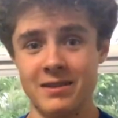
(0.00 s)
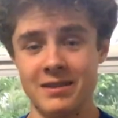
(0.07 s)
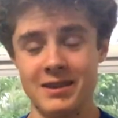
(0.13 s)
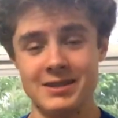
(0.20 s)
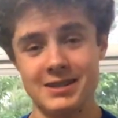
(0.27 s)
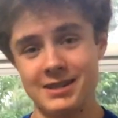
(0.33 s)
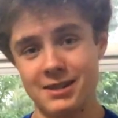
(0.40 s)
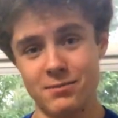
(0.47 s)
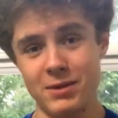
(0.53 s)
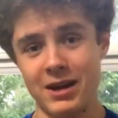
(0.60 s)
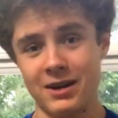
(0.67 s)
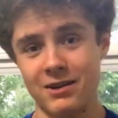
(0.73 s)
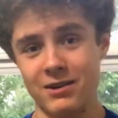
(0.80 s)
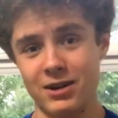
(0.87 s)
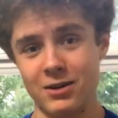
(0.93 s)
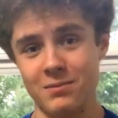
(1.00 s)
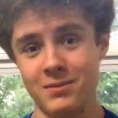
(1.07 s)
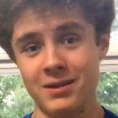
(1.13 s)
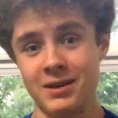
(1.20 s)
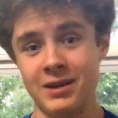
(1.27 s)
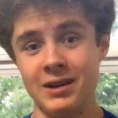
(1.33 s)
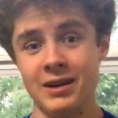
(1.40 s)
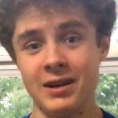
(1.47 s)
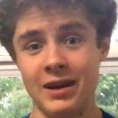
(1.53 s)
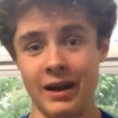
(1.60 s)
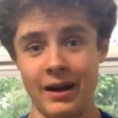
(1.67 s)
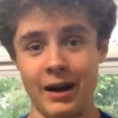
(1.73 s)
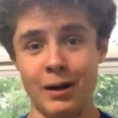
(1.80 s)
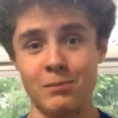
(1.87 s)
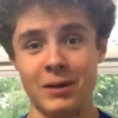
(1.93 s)
This is the Maker Room,
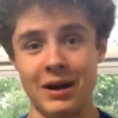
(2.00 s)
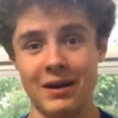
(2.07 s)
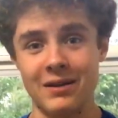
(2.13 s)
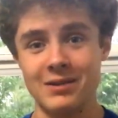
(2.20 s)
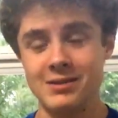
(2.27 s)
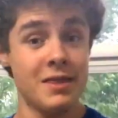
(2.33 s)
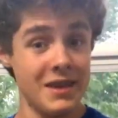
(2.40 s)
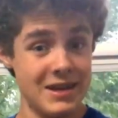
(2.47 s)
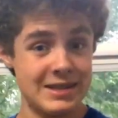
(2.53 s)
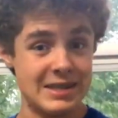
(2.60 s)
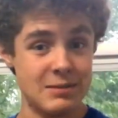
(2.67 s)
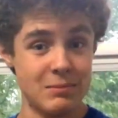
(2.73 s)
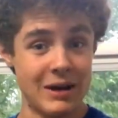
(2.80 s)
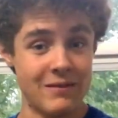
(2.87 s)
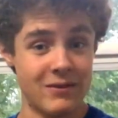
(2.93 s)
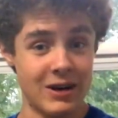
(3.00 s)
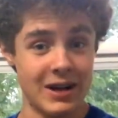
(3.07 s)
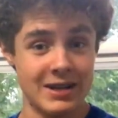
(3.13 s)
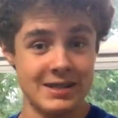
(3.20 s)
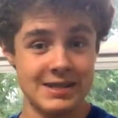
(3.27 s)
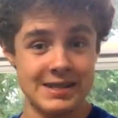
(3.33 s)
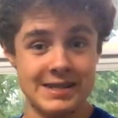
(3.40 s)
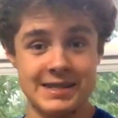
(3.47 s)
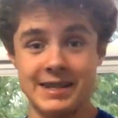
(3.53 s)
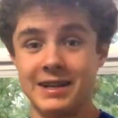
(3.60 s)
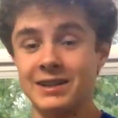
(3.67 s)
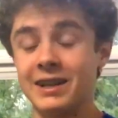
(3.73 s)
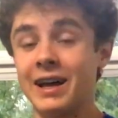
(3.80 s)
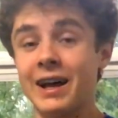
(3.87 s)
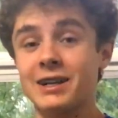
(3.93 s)
and I'm Miles. This, my friends, is the
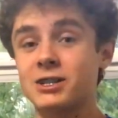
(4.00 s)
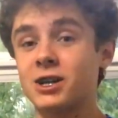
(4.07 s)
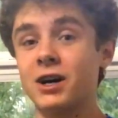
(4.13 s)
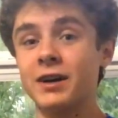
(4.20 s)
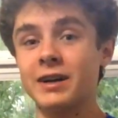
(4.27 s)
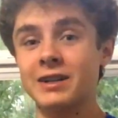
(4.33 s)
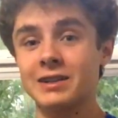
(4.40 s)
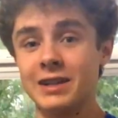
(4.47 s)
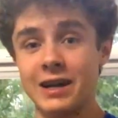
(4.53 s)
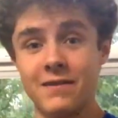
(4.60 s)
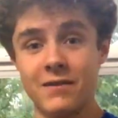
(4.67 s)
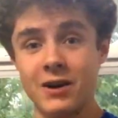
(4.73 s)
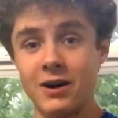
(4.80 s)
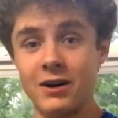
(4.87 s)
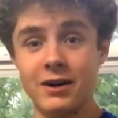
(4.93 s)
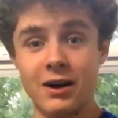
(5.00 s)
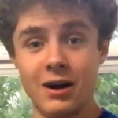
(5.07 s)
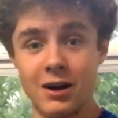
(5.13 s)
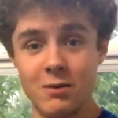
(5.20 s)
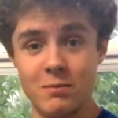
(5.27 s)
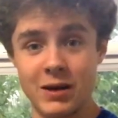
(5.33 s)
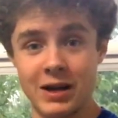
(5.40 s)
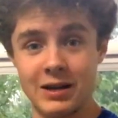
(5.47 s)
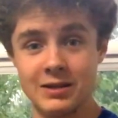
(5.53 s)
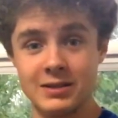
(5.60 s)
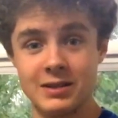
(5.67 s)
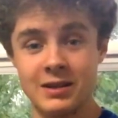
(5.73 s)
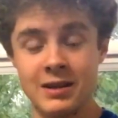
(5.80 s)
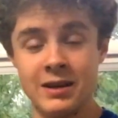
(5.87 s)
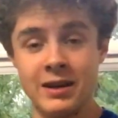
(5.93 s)
electronic Lifeguard armband,
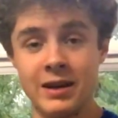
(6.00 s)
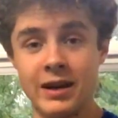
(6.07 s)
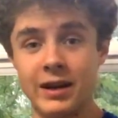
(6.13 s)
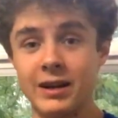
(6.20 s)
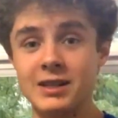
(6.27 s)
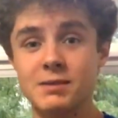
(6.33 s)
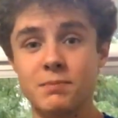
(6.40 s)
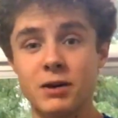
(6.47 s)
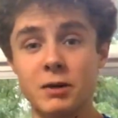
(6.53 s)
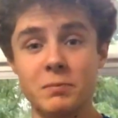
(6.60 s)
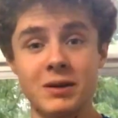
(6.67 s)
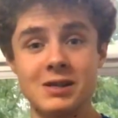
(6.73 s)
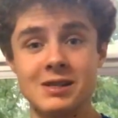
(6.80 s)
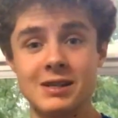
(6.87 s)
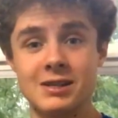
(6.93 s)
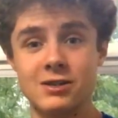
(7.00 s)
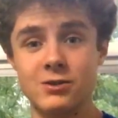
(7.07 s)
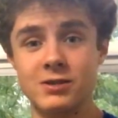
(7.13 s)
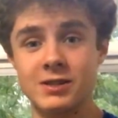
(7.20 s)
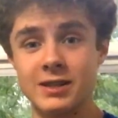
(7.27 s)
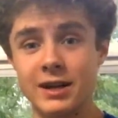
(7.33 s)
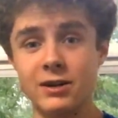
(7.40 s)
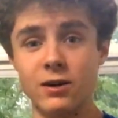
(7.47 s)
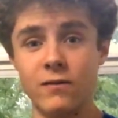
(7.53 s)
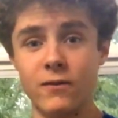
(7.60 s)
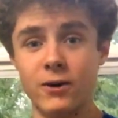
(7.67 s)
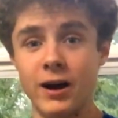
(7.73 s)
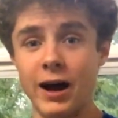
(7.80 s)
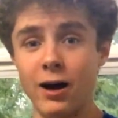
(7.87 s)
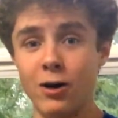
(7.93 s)
and its purpose is to signal
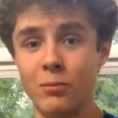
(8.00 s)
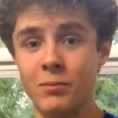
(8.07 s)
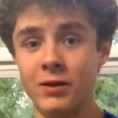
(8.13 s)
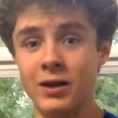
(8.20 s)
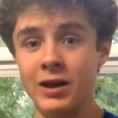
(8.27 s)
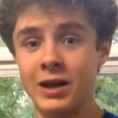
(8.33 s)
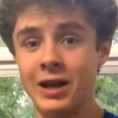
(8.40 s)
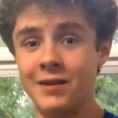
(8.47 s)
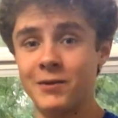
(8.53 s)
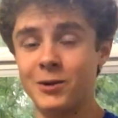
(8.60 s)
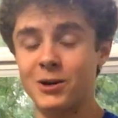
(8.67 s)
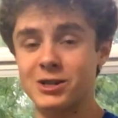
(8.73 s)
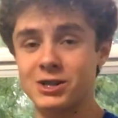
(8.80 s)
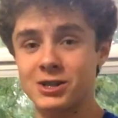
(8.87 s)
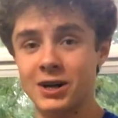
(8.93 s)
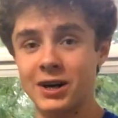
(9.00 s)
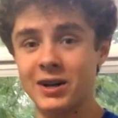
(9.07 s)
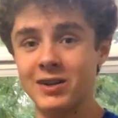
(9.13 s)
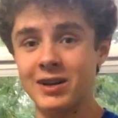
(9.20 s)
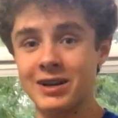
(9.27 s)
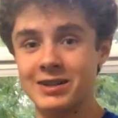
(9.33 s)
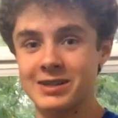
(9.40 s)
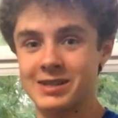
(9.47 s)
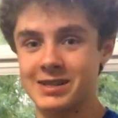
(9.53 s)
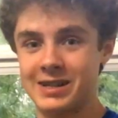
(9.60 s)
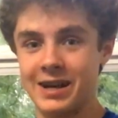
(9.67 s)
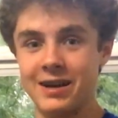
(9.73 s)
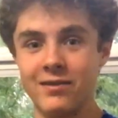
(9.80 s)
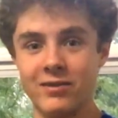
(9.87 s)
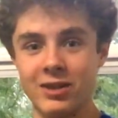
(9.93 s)
for help if you are struggling to
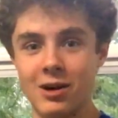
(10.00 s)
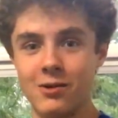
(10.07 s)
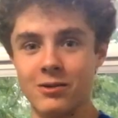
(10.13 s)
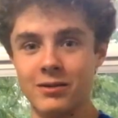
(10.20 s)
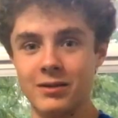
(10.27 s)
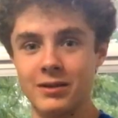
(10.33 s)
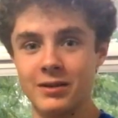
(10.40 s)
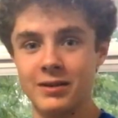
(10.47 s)
stay afloat.